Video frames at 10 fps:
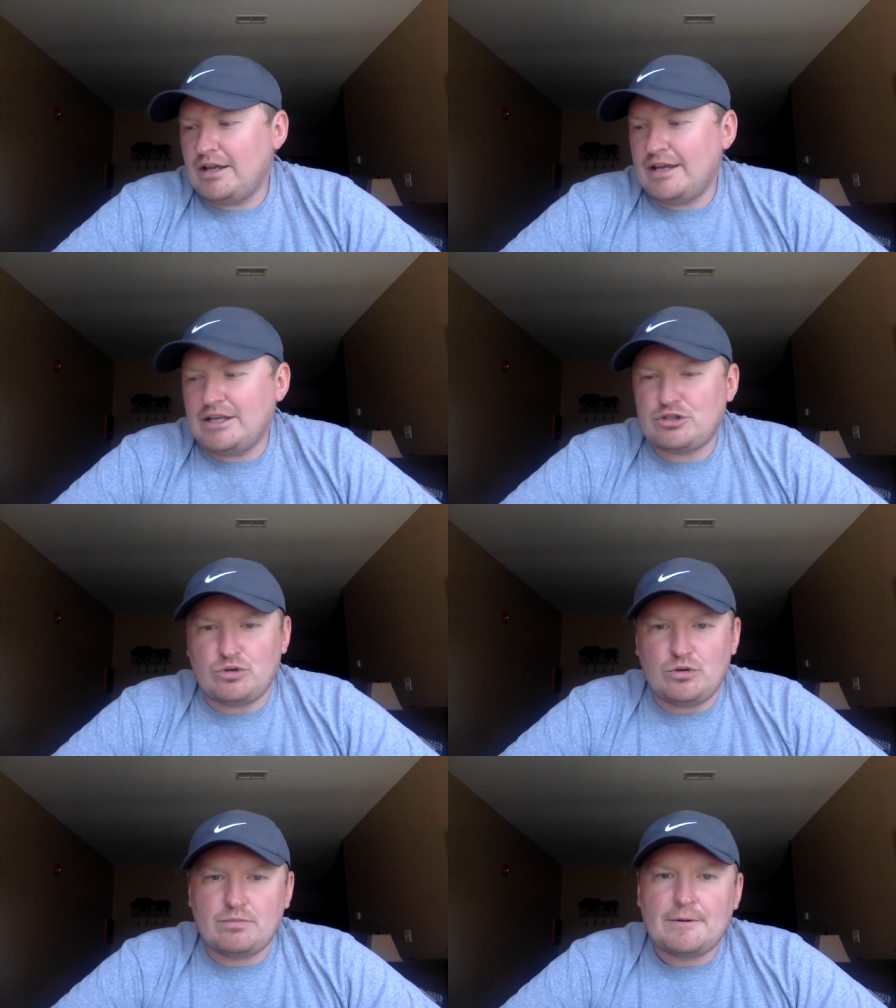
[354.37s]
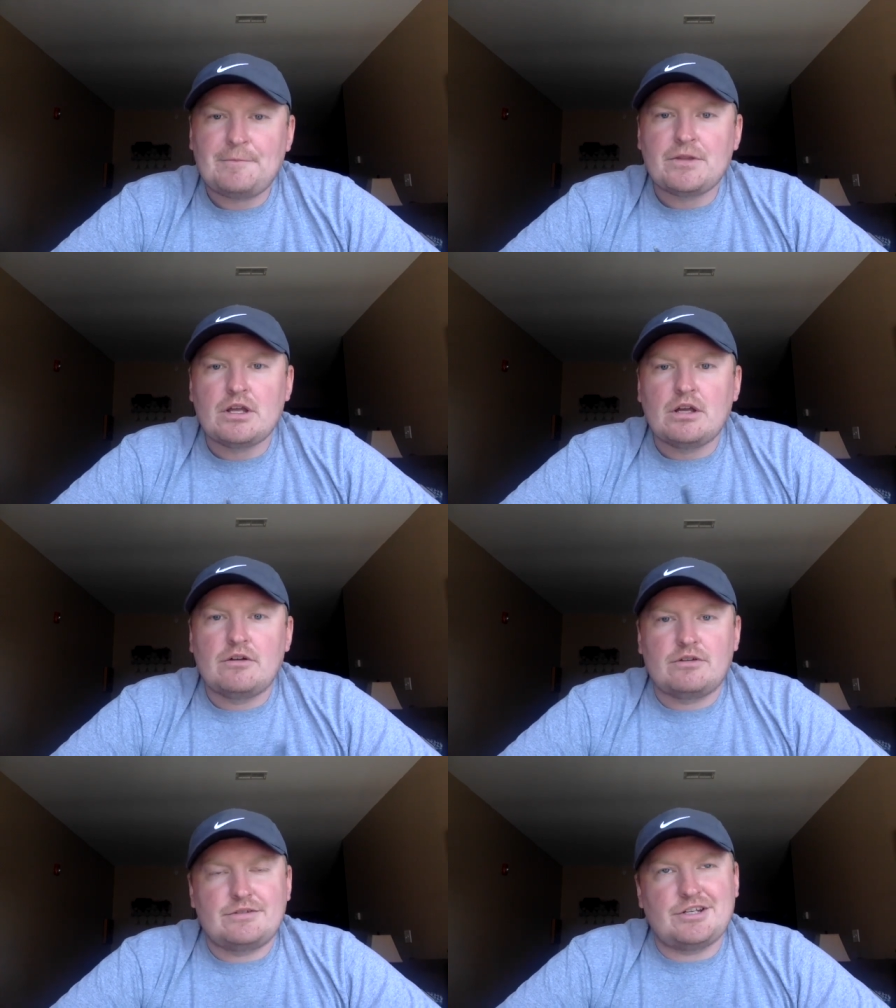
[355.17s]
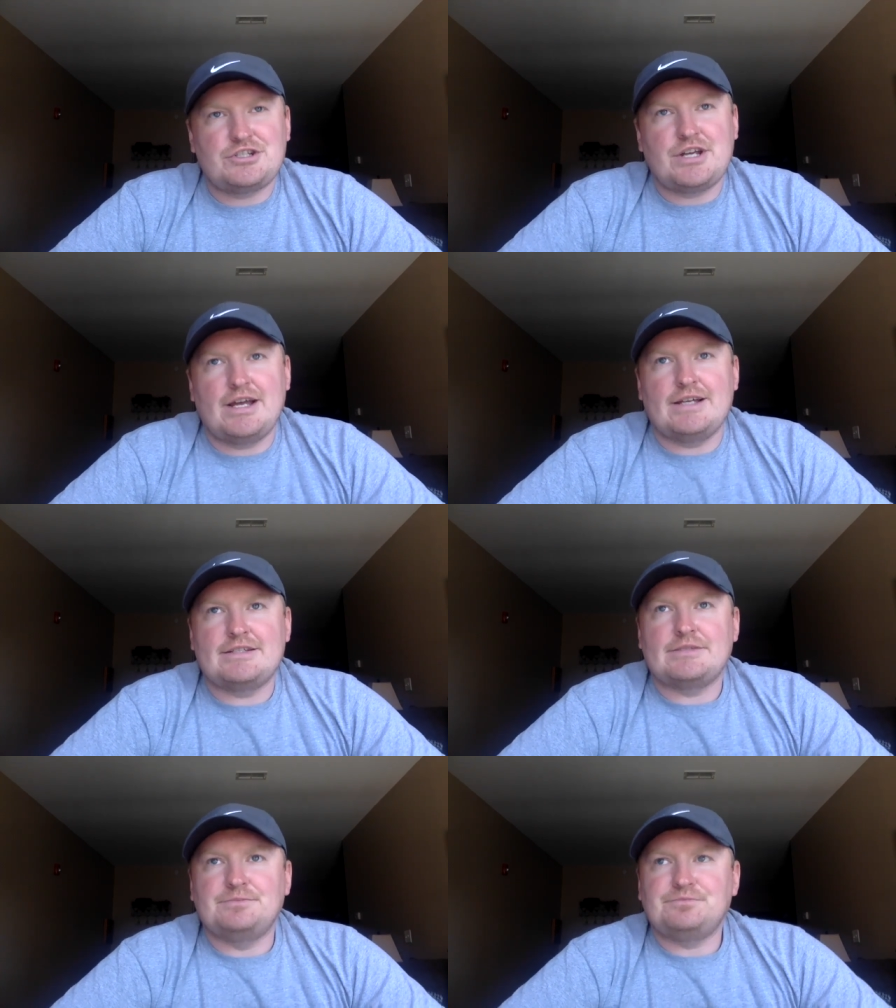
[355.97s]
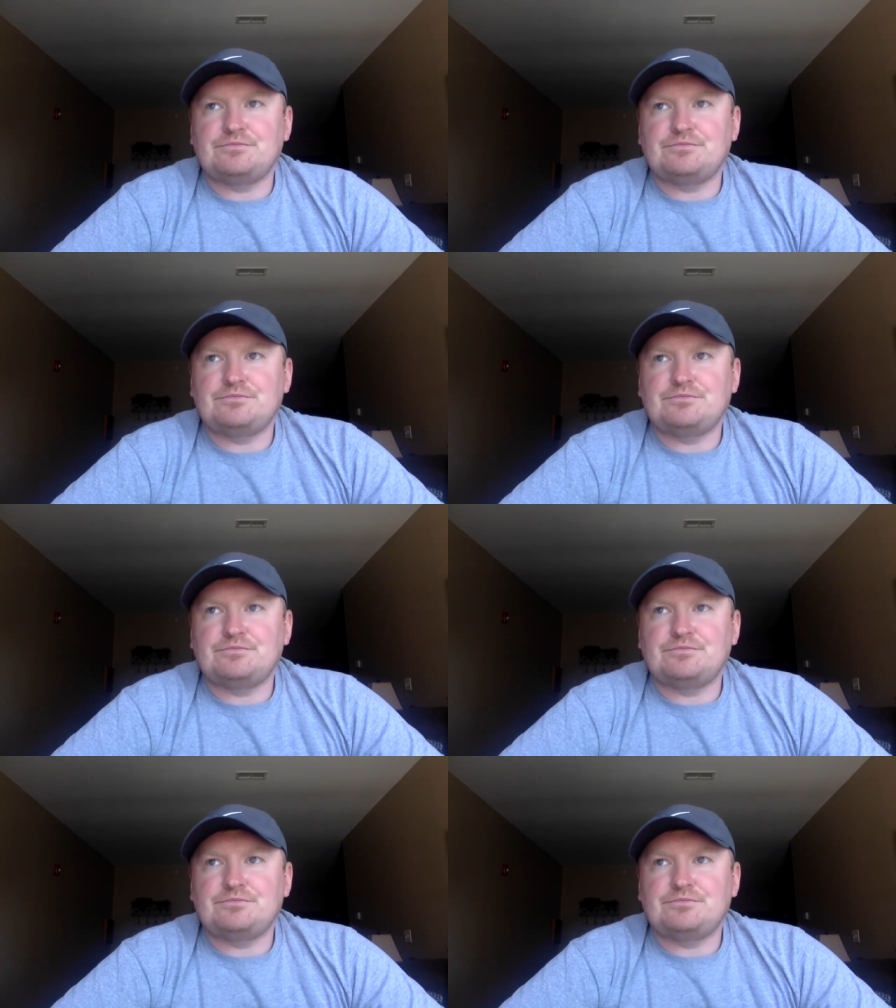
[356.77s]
age group, such as